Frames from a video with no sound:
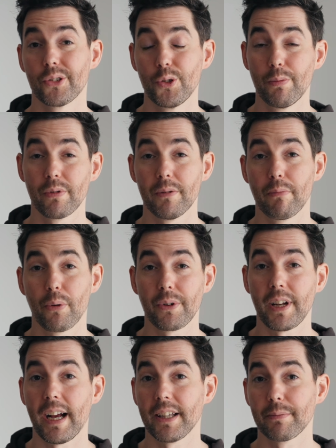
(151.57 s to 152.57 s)
super
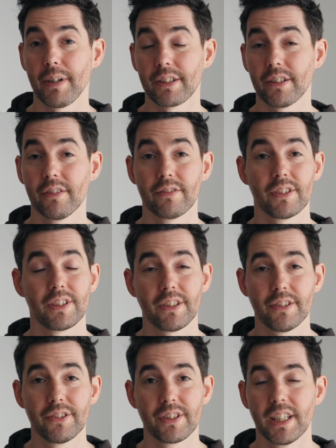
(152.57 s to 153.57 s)
important aspect of
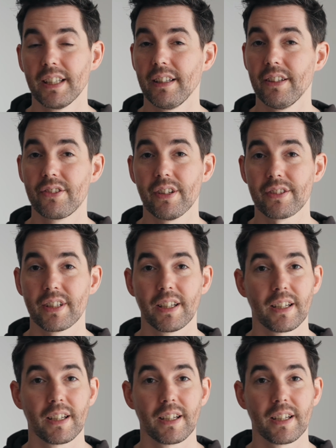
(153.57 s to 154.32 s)
singles is just